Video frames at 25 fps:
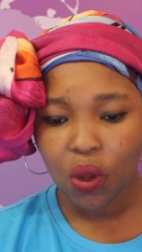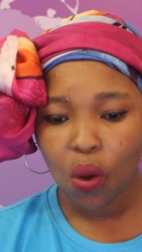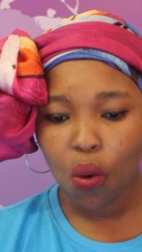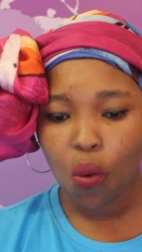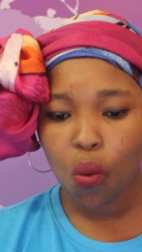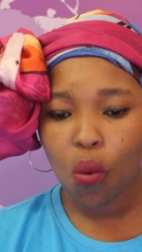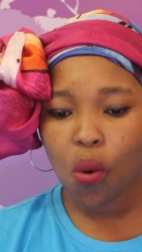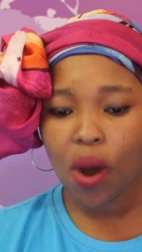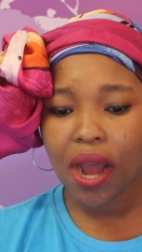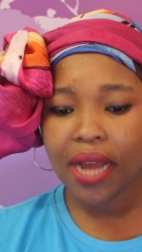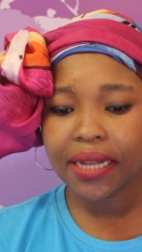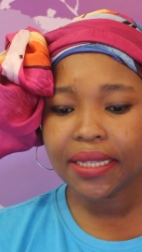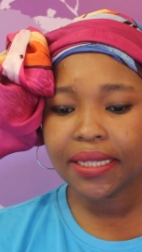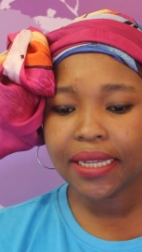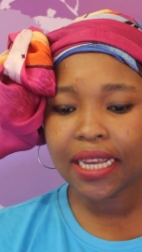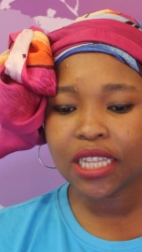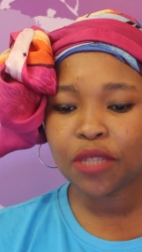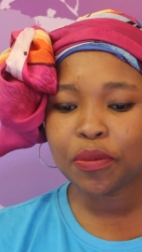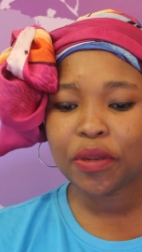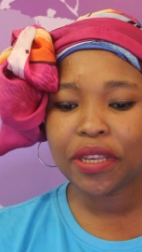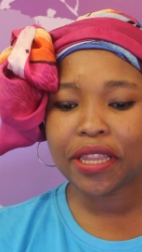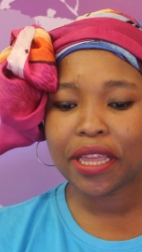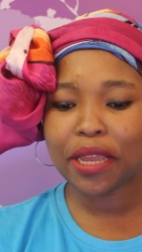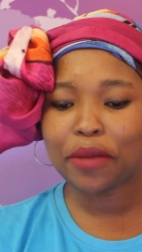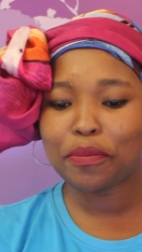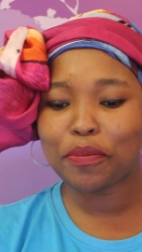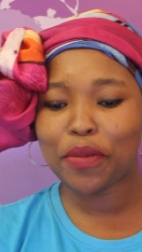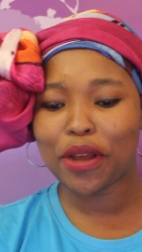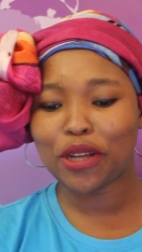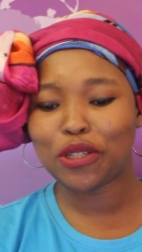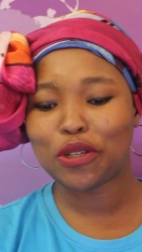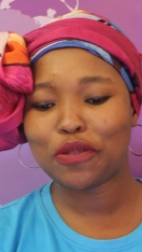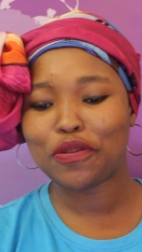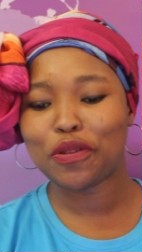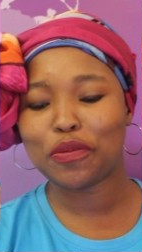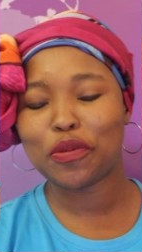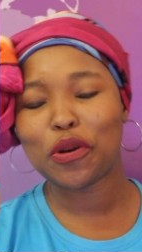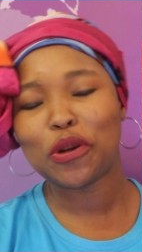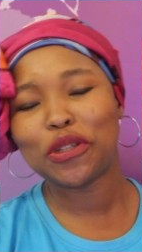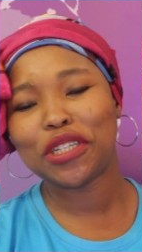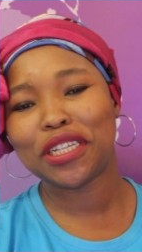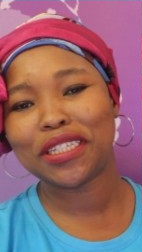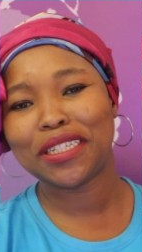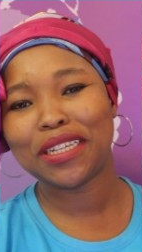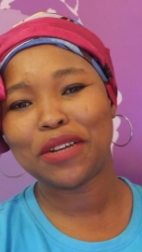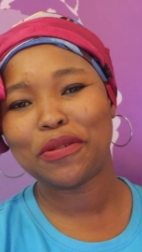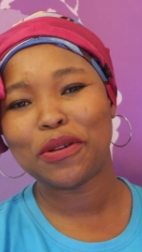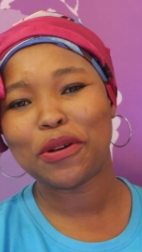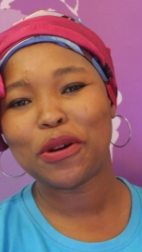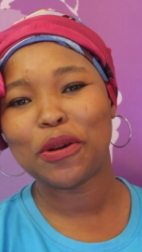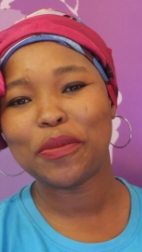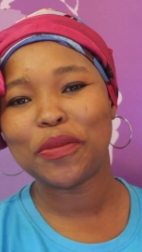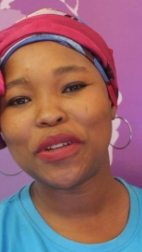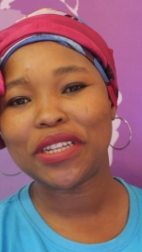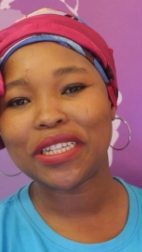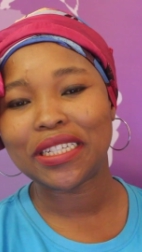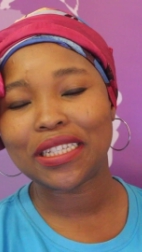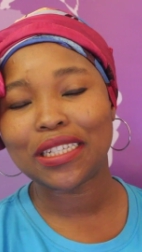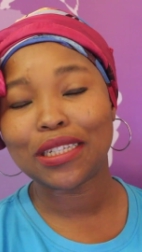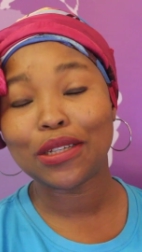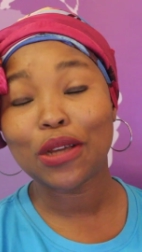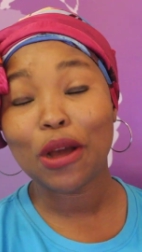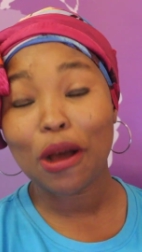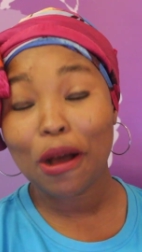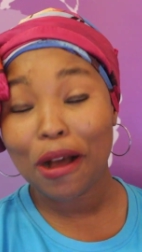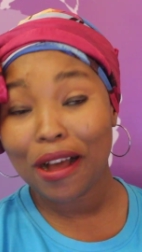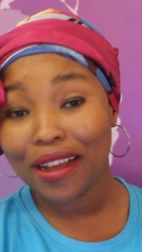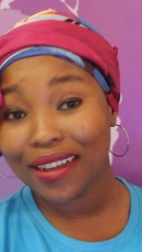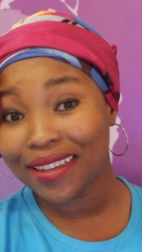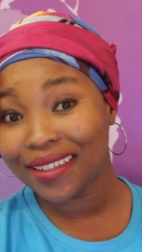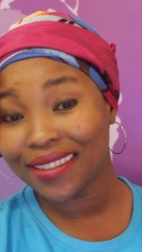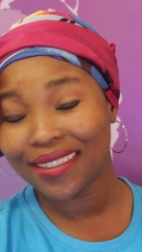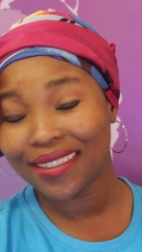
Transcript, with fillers: what has been the impact of the project in our community? Oh,